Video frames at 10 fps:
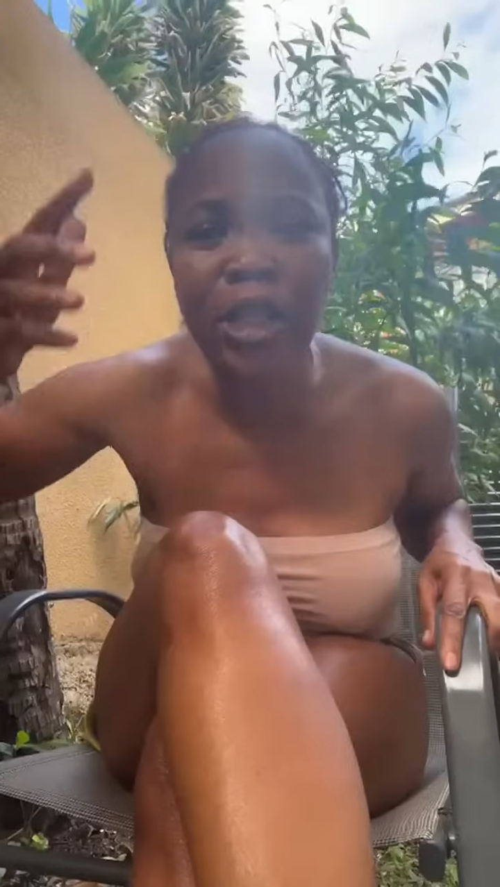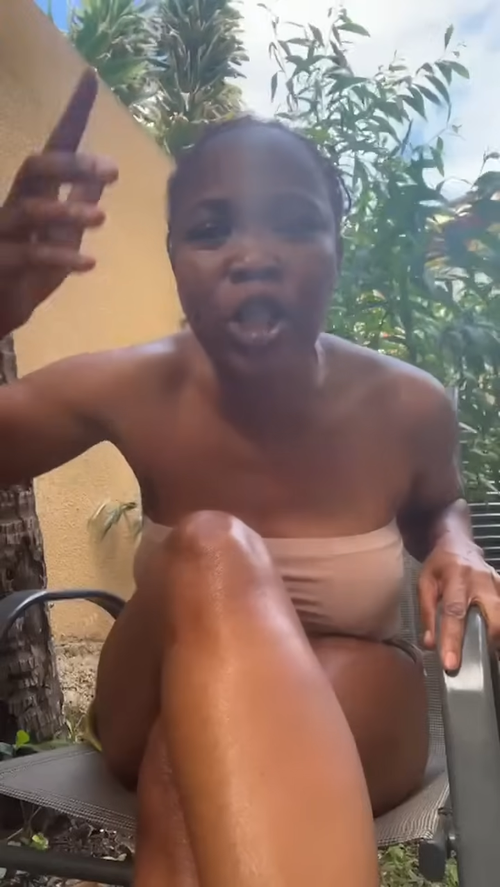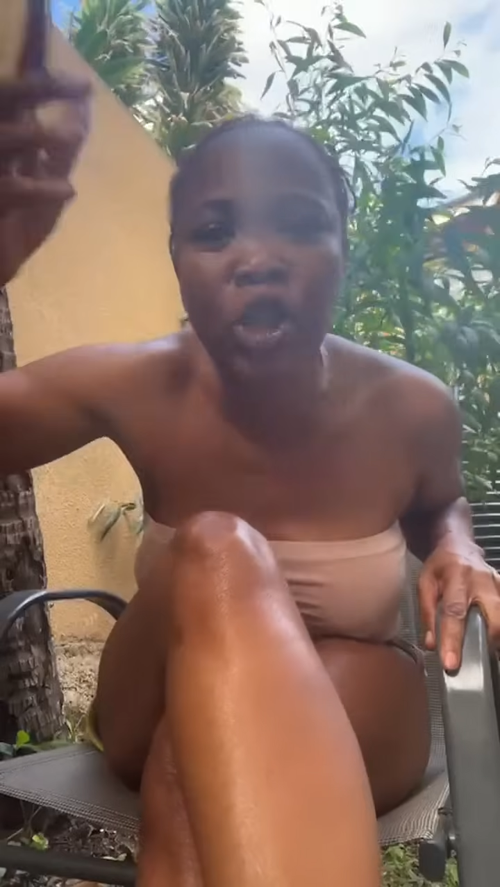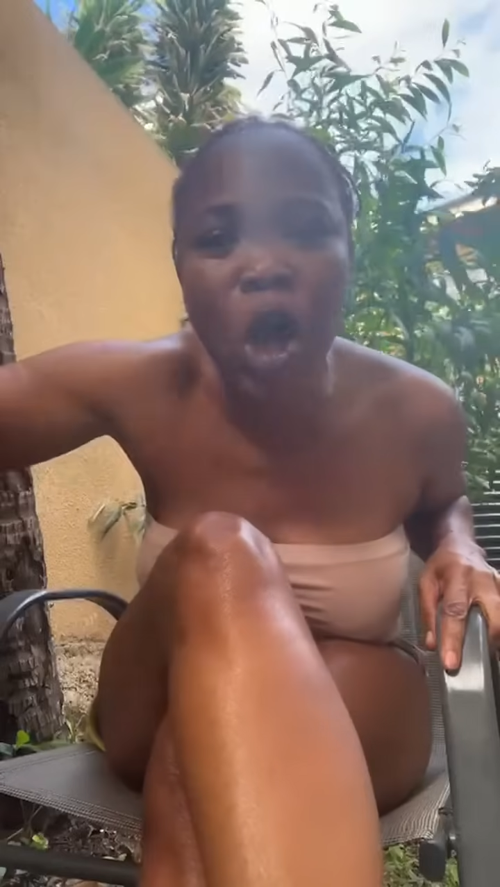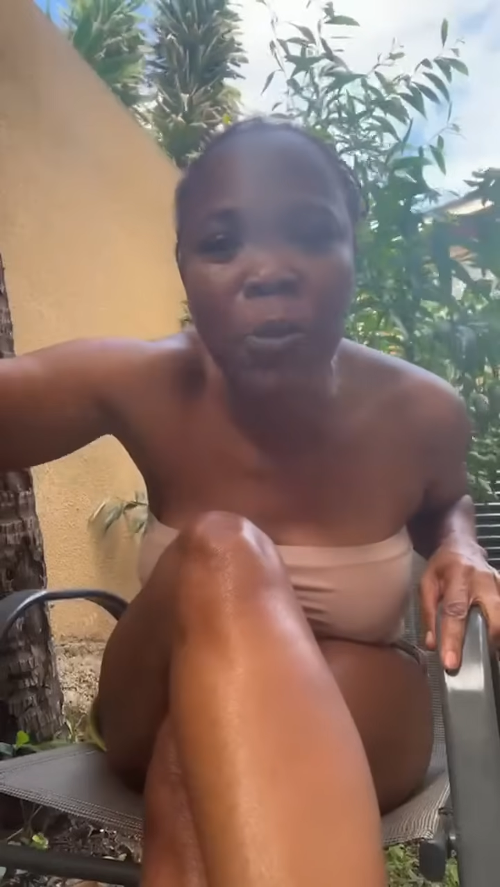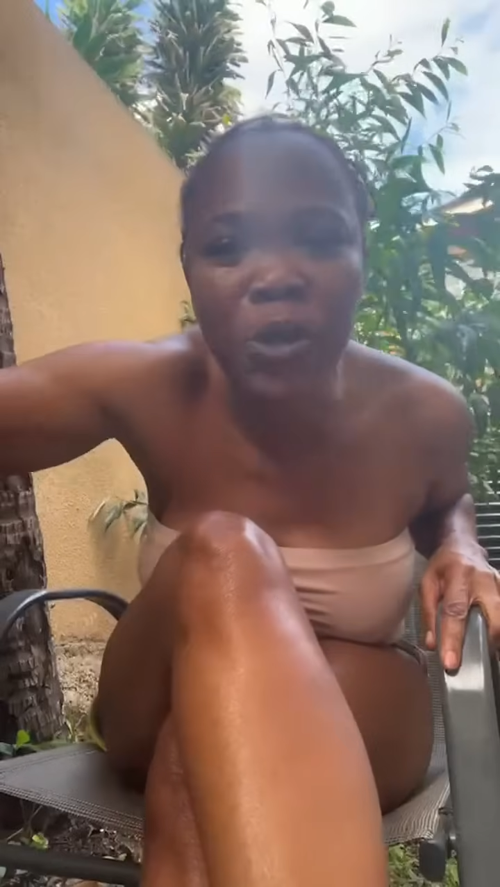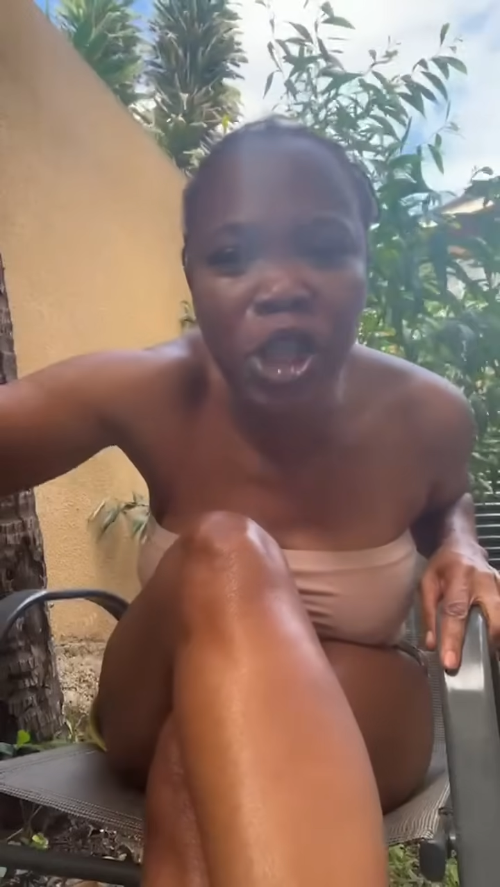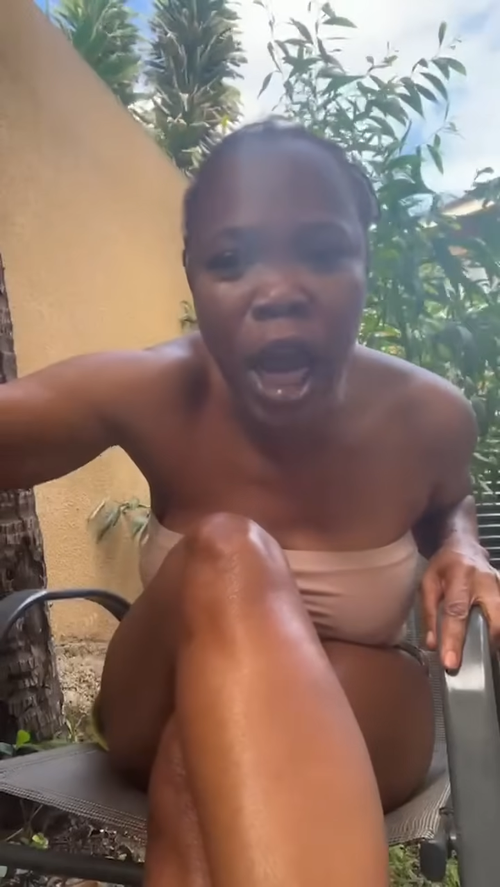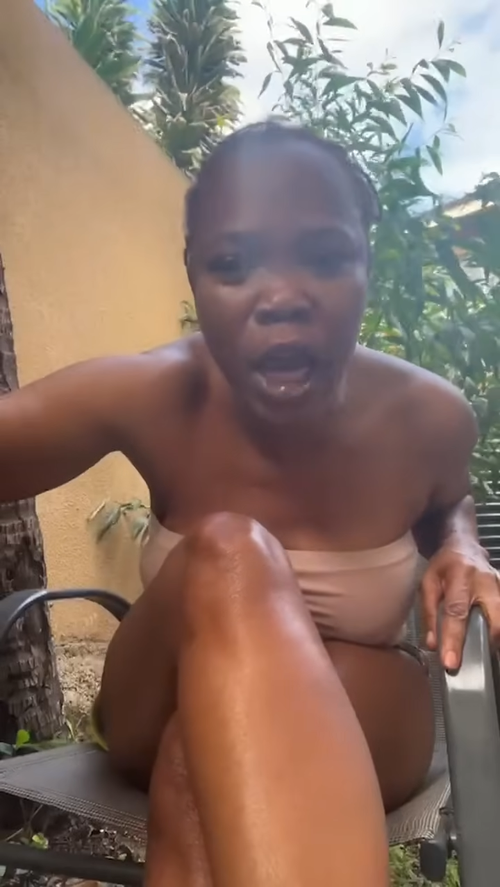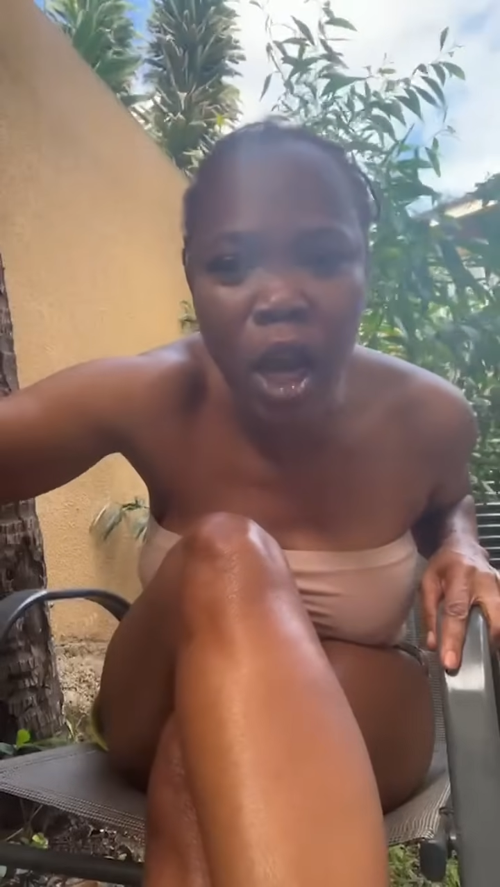not
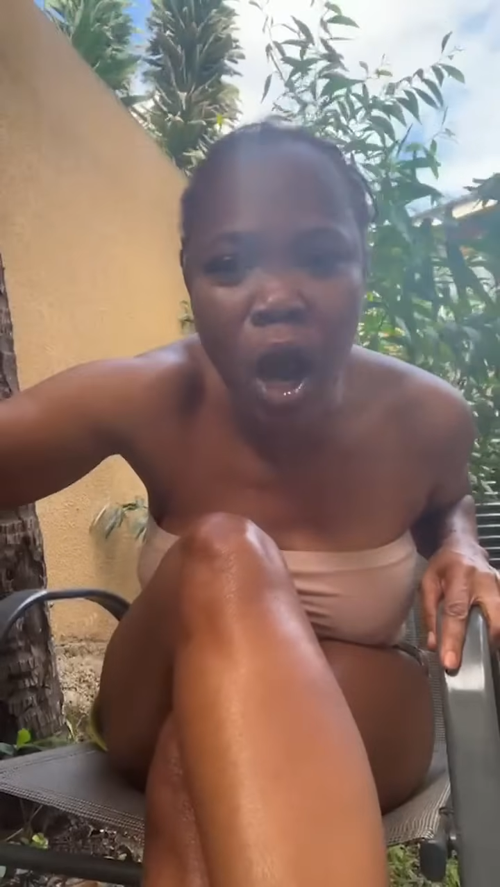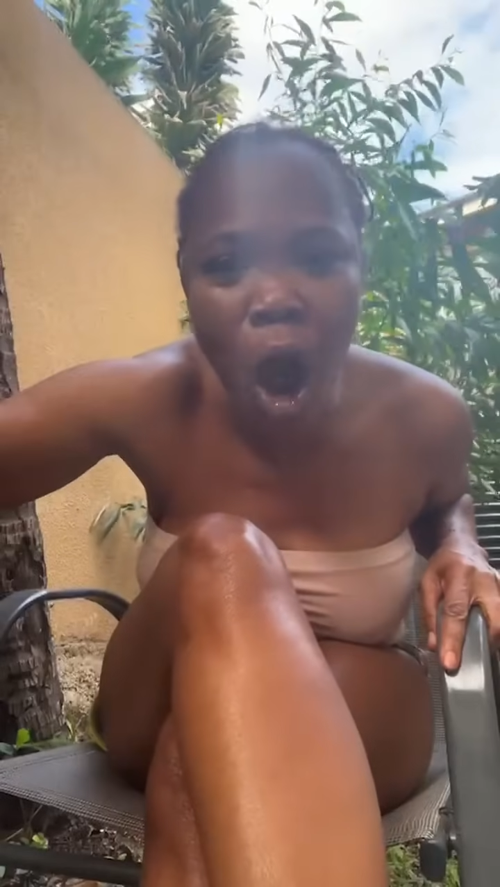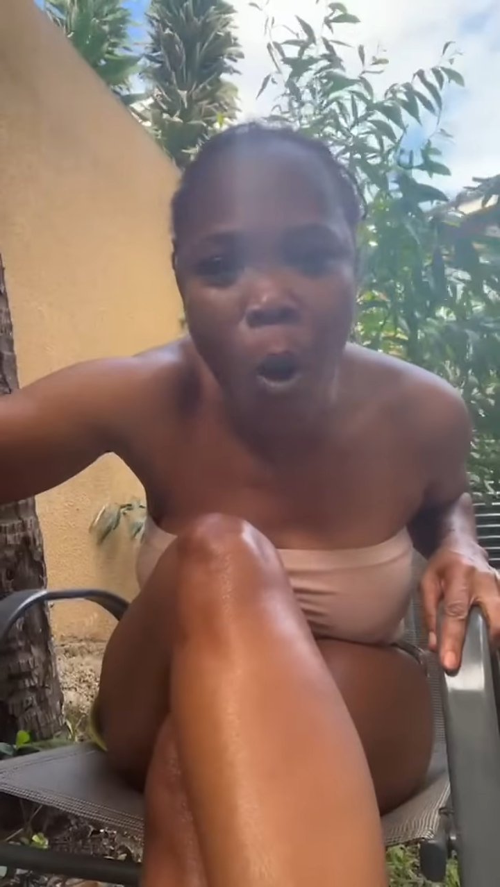subject